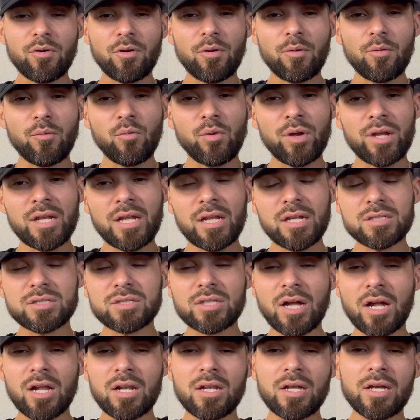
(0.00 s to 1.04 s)
we need to
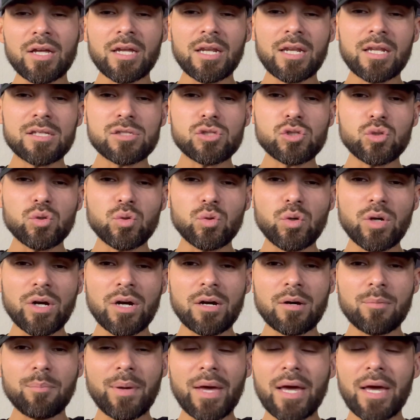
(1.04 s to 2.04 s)
start looking into